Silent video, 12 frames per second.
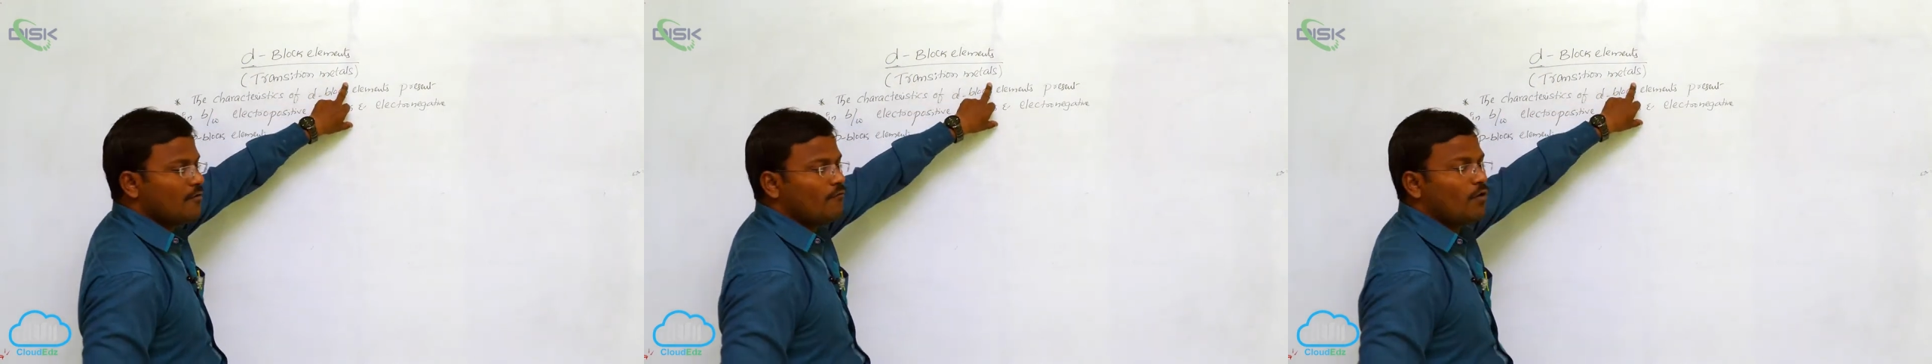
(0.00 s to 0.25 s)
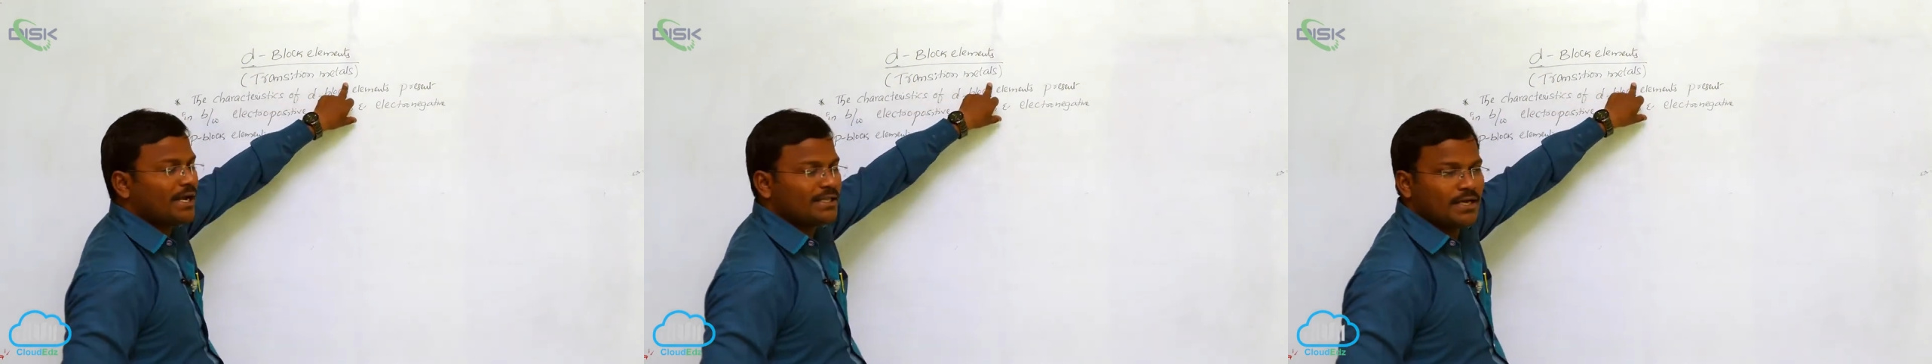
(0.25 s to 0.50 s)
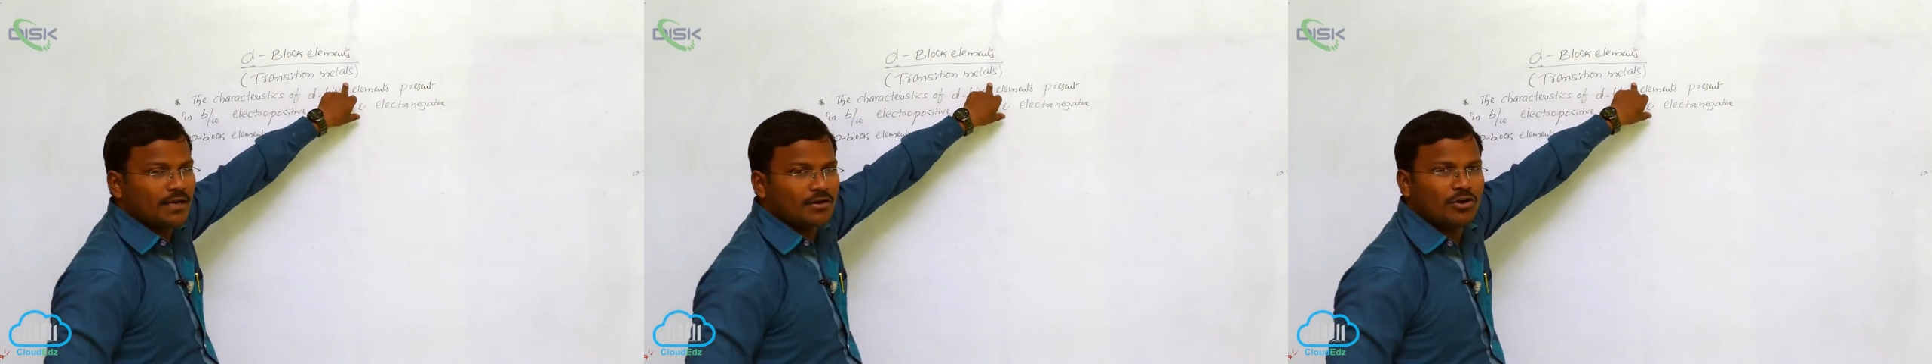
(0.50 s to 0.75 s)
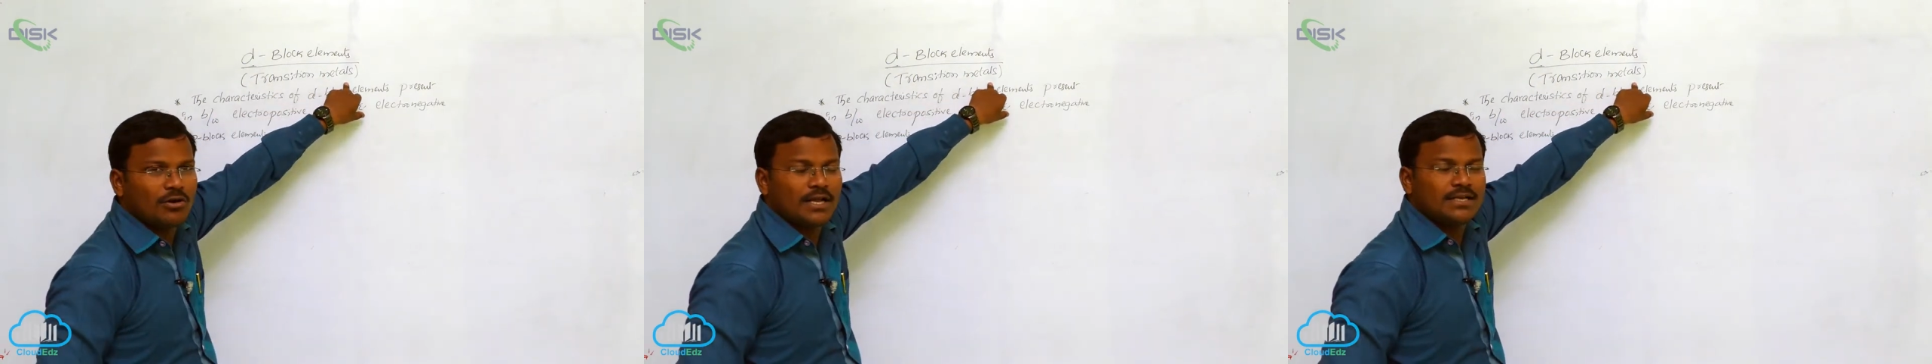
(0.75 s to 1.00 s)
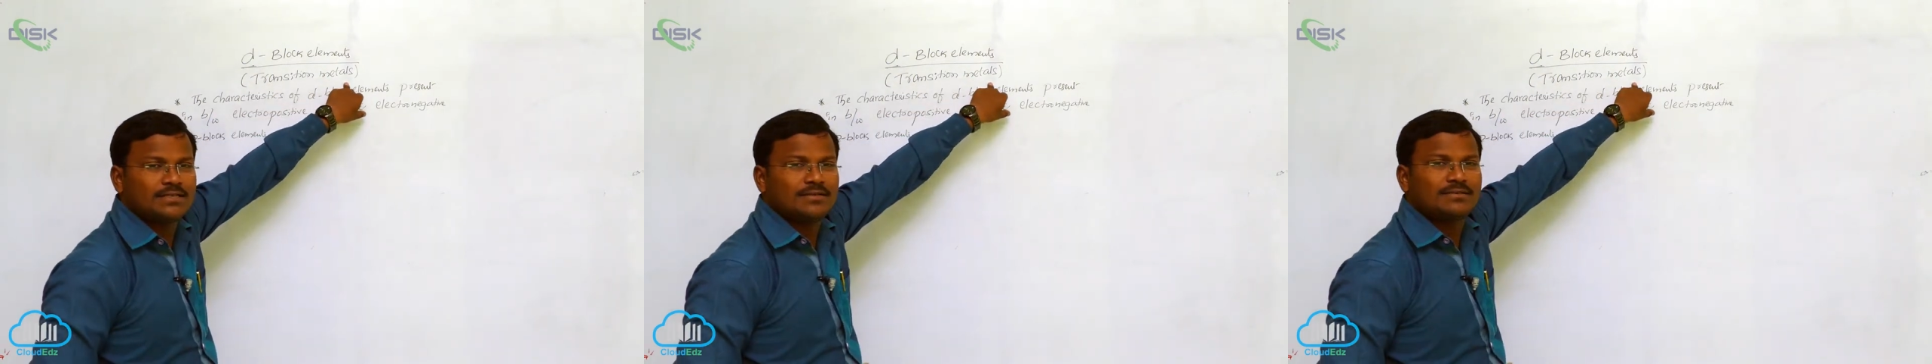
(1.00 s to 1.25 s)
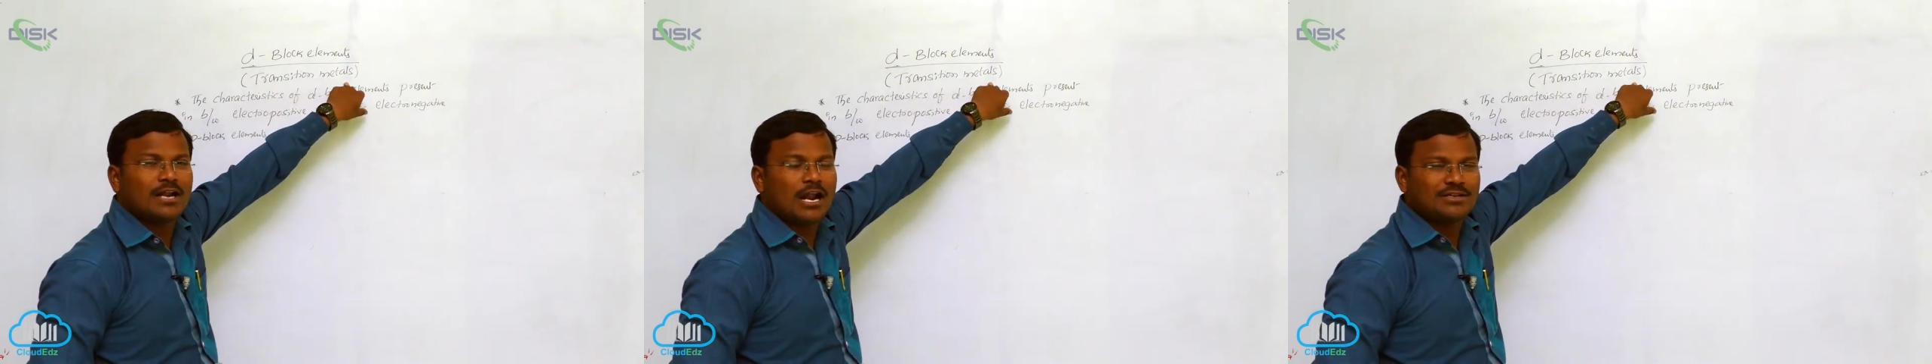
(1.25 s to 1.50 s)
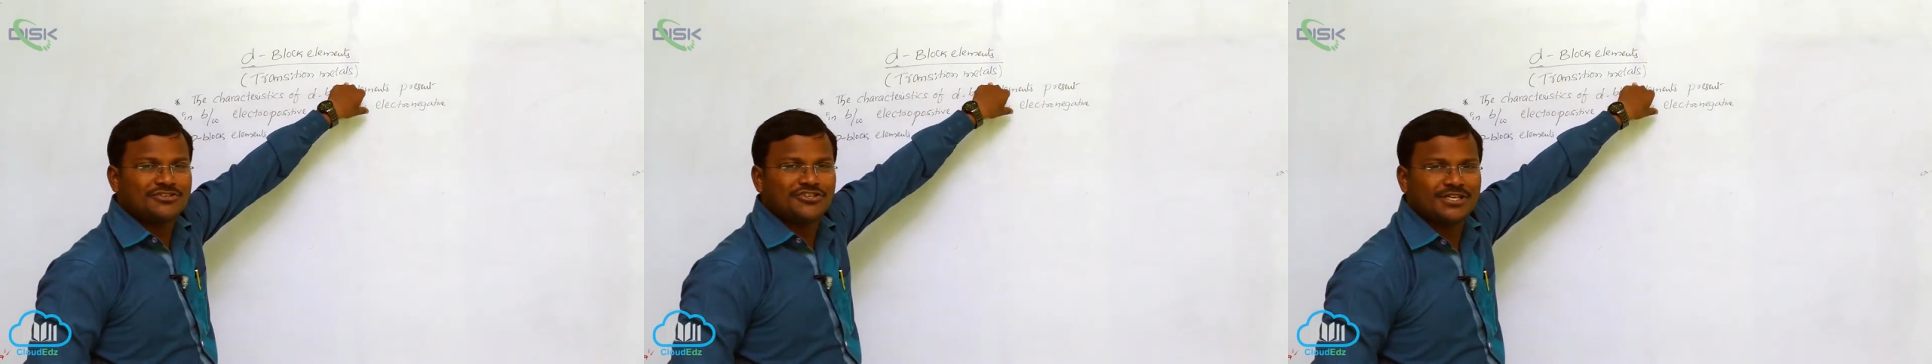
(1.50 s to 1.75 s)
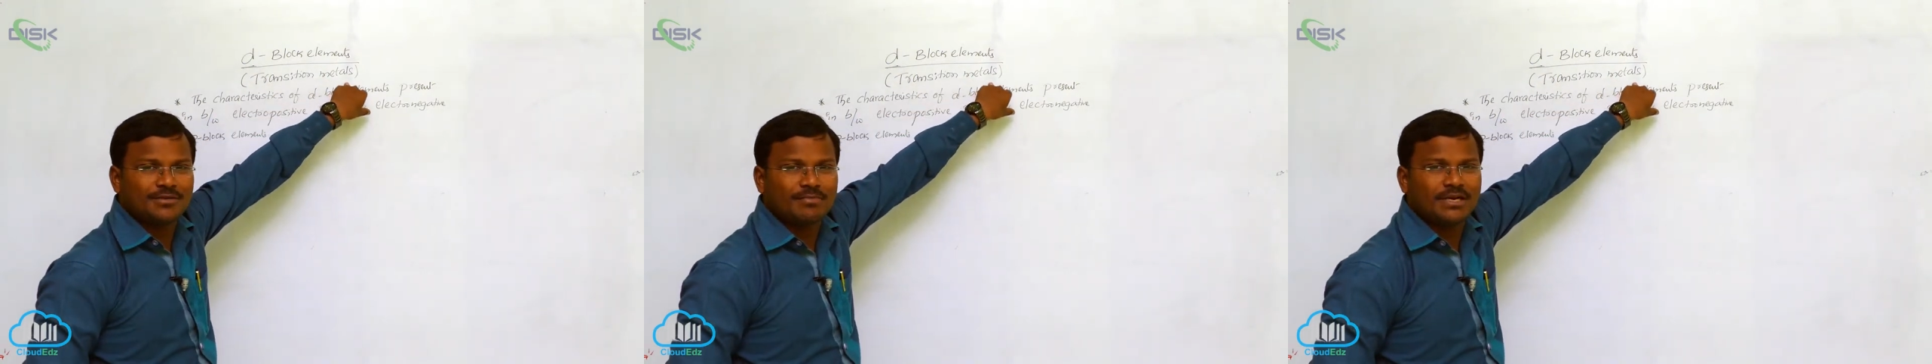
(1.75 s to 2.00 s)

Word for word: Why they are called as transition